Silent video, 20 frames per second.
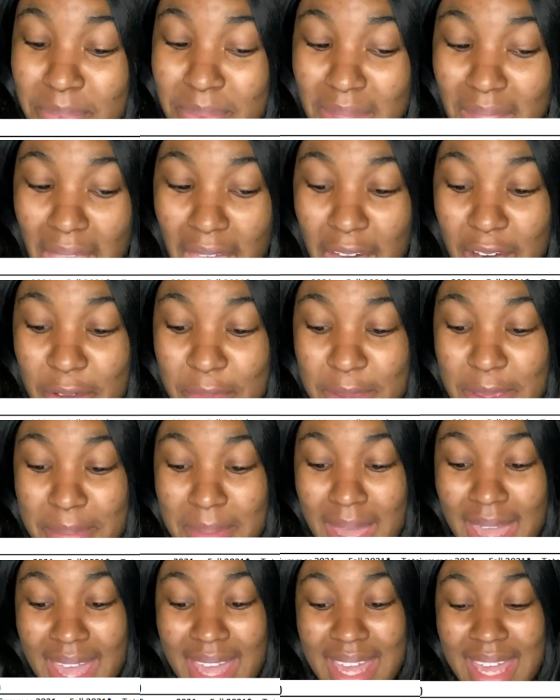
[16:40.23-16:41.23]
I'll be
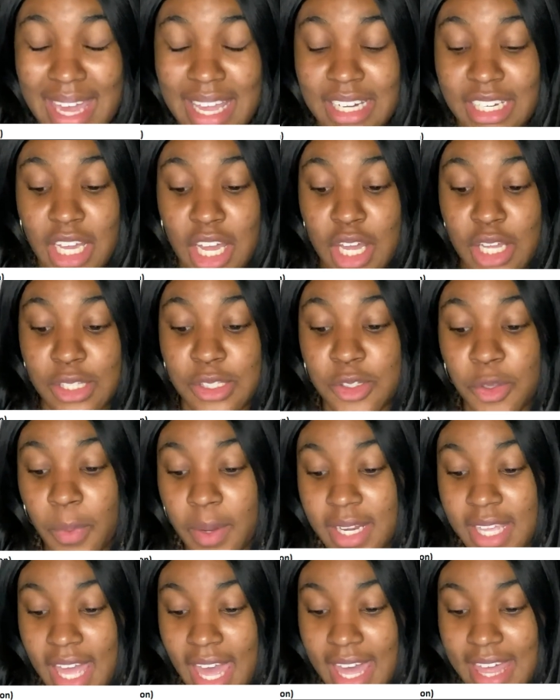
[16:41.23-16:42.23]
paying
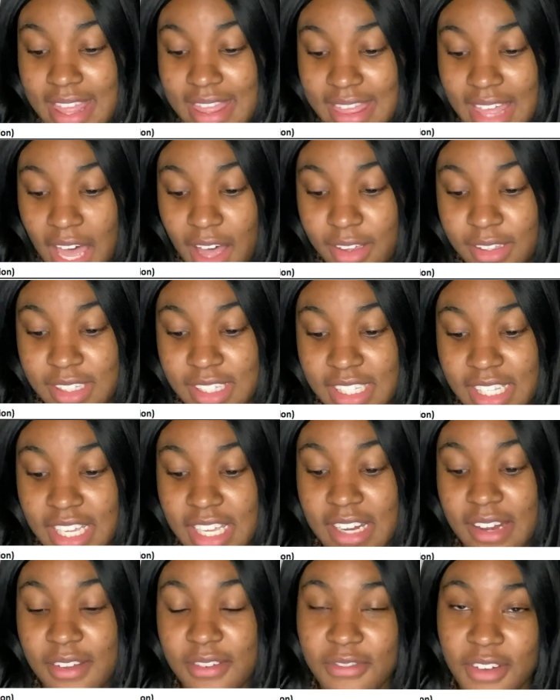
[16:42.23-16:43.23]

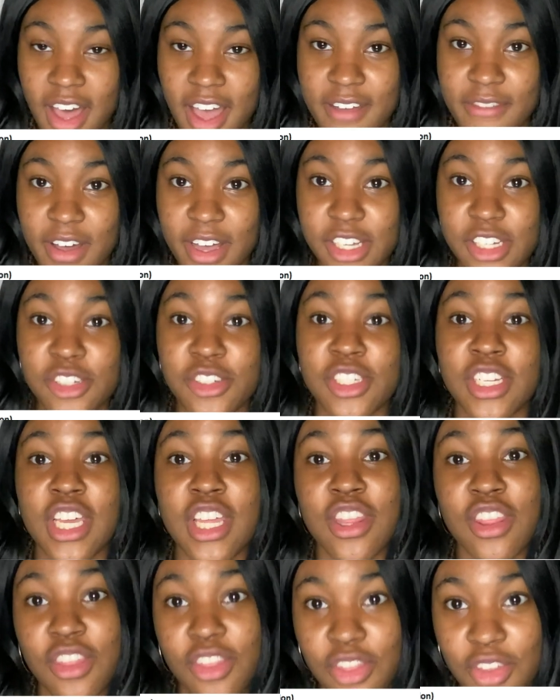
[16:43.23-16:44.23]

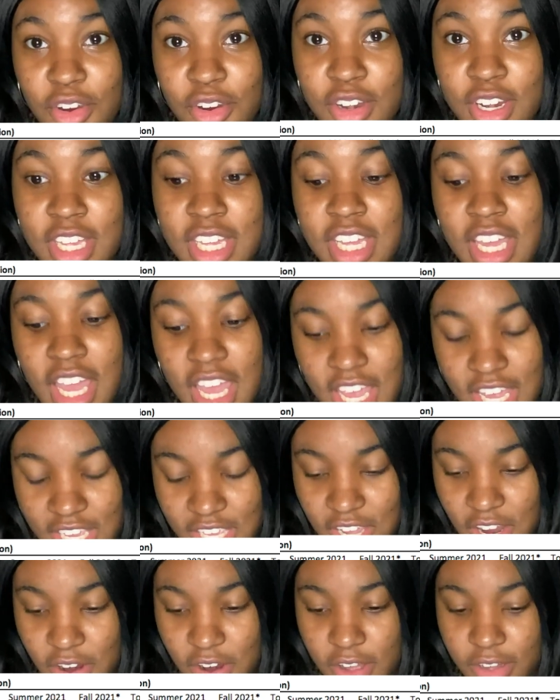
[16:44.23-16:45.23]
28,530
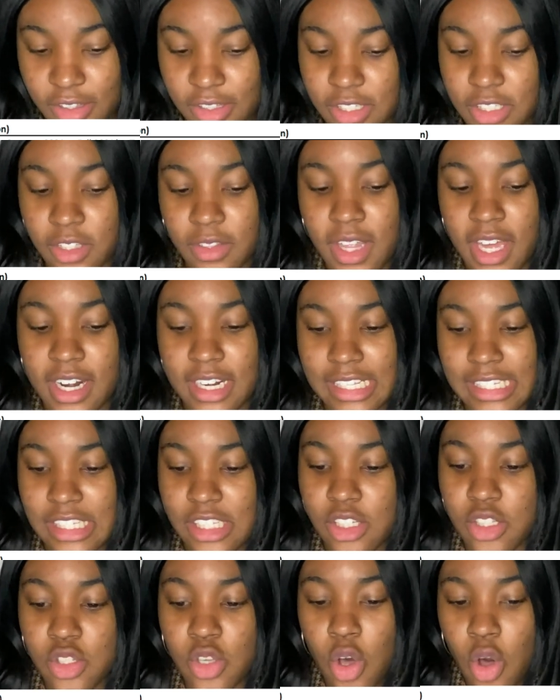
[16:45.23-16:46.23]
euros. So that is
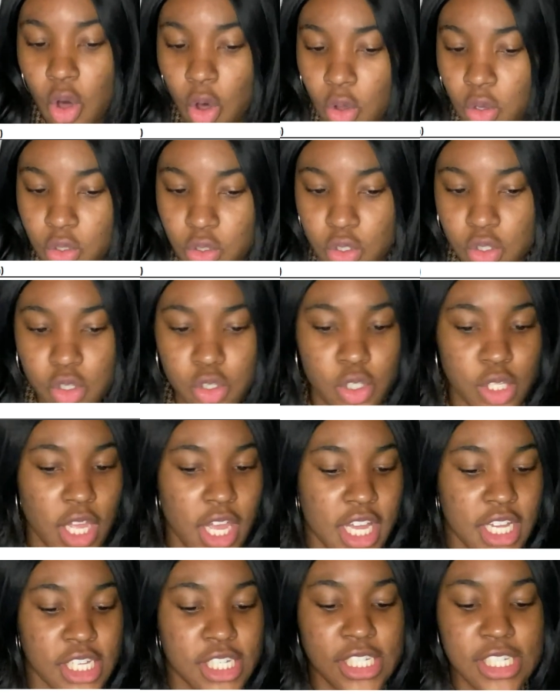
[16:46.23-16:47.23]
the total
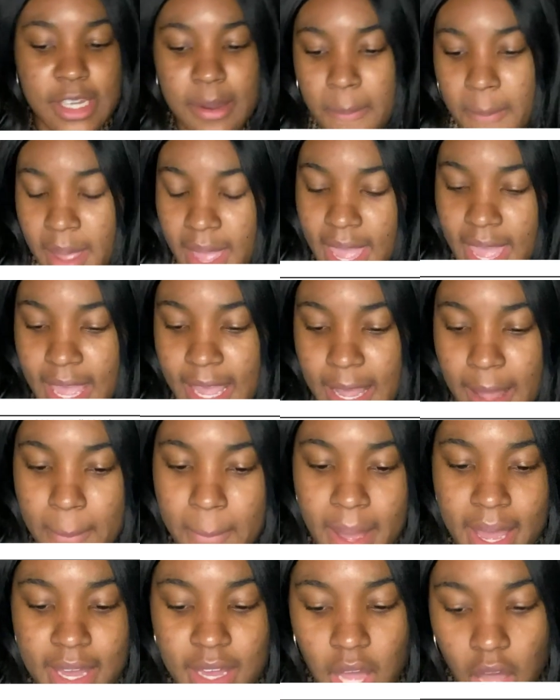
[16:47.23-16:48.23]
shebang,
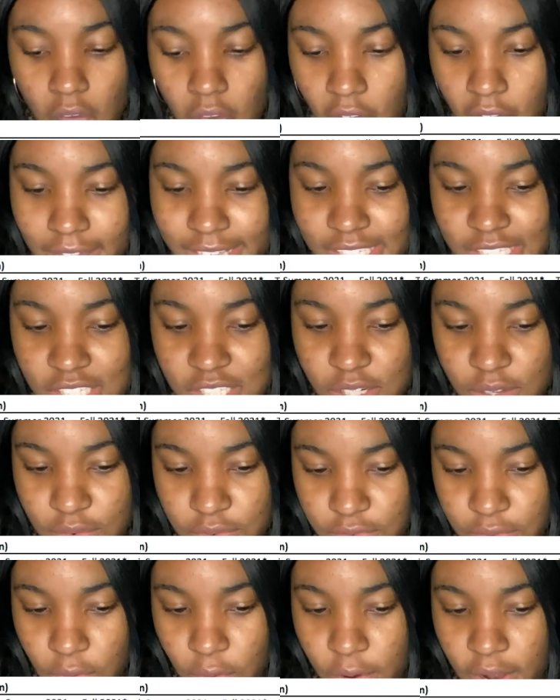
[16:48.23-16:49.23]
my cost
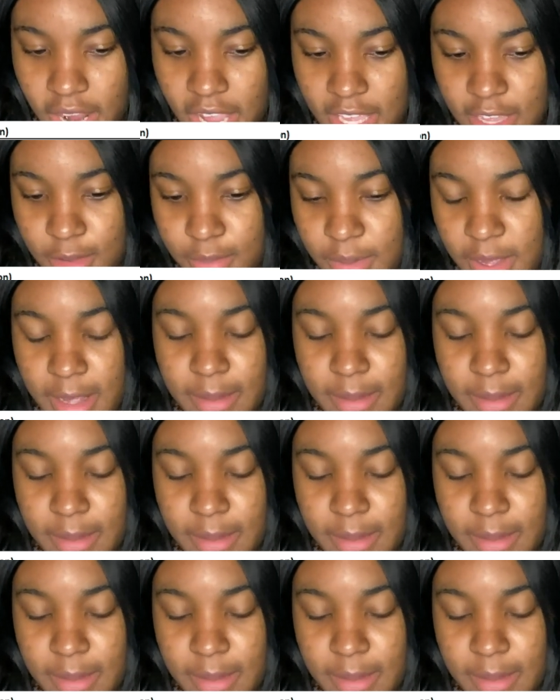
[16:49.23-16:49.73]
for AUP.